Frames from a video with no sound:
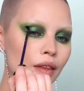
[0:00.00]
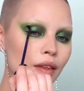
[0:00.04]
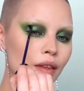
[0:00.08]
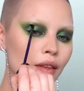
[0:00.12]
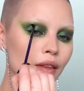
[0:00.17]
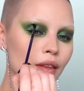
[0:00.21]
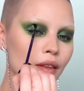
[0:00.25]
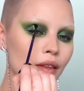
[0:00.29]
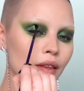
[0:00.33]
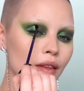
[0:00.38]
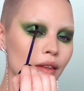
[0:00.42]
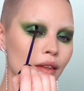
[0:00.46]
I
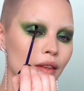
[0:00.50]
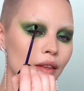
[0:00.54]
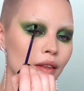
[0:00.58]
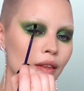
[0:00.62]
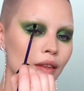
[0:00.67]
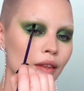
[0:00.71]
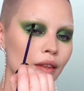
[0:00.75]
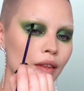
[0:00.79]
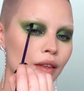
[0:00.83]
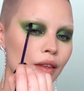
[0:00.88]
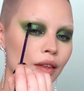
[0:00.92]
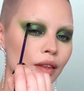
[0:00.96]
thought
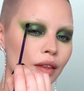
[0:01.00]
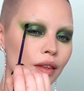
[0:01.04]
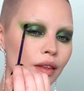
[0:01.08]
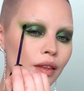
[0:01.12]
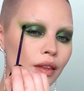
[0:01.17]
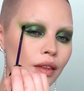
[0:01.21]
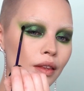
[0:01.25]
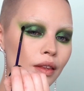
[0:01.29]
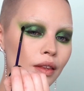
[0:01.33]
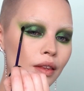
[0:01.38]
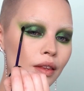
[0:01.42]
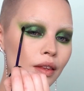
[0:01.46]
it
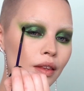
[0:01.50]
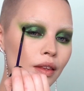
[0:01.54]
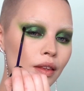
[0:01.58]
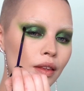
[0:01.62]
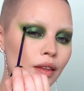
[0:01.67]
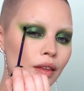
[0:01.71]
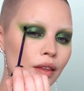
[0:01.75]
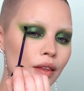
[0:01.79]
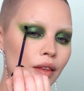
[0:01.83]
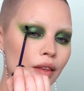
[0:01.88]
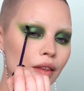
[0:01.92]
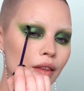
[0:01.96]
might be
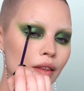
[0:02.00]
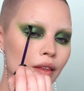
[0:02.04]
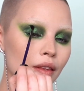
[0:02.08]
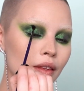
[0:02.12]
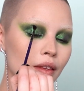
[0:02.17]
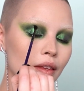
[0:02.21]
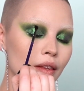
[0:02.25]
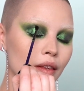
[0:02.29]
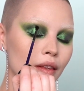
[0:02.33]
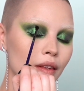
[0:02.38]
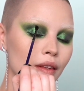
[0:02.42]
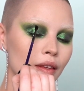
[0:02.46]
even
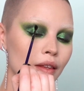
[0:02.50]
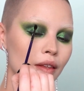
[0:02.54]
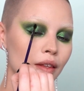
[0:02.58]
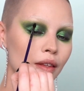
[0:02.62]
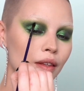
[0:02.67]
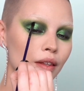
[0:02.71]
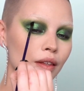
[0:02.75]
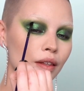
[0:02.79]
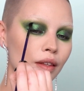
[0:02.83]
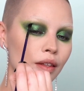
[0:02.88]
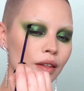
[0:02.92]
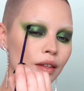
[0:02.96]
more
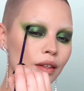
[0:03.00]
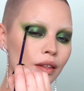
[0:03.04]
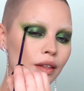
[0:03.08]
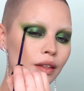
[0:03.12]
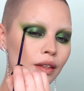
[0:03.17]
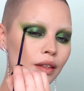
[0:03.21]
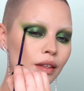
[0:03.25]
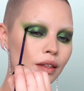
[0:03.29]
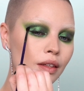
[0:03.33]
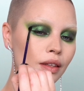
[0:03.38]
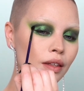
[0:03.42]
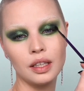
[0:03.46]
shimmery,
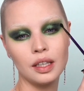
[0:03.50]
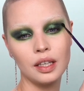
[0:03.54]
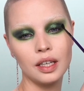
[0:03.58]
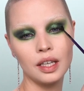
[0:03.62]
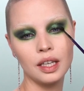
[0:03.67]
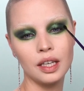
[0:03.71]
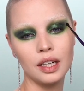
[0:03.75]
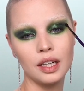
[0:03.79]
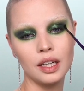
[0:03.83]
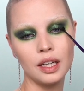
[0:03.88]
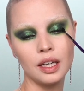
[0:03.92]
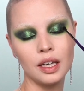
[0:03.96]

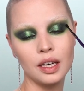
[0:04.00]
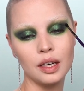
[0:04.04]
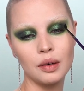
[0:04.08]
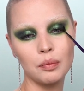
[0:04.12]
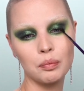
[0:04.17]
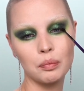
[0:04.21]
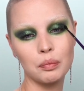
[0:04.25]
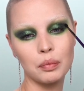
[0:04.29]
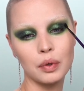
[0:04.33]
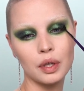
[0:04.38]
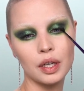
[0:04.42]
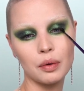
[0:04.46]

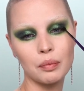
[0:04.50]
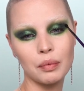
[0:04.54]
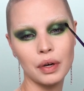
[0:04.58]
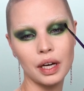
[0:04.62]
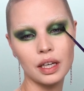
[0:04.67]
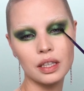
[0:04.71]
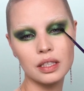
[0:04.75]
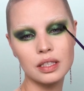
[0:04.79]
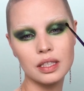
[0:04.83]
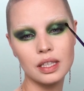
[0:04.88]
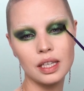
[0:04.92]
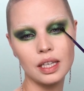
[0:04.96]
but I'm
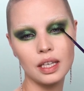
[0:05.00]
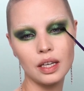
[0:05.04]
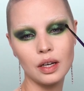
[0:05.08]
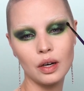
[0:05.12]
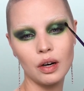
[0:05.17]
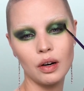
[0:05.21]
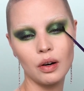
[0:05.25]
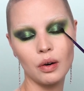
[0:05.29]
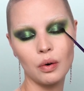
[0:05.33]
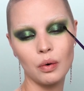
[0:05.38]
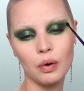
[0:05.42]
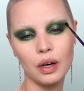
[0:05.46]
actually
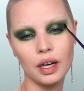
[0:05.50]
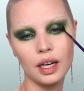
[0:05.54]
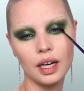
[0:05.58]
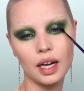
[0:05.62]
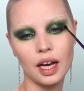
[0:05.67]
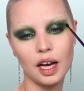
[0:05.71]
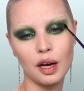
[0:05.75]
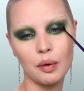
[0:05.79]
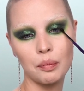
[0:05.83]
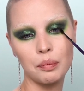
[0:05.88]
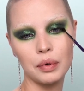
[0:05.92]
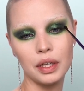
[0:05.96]
quite
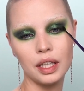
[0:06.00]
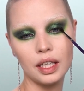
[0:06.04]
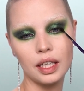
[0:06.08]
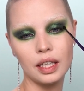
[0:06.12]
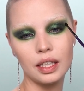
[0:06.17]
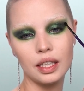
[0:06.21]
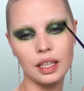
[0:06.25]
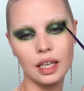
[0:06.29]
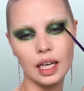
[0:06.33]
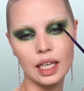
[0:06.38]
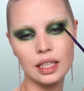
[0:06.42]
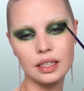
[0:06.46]
happy
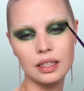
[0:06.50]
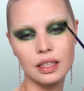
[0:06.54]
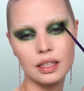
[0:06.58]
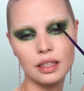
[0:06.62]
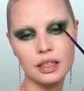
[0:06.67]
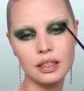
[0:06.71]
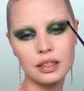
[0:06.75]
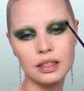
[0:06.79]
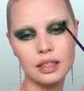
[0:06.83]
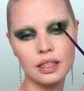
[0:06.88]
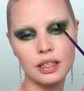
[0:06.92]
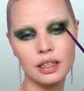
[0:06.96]
it
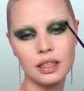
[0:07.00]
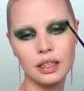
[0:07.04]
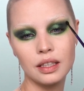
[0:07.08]
isn't.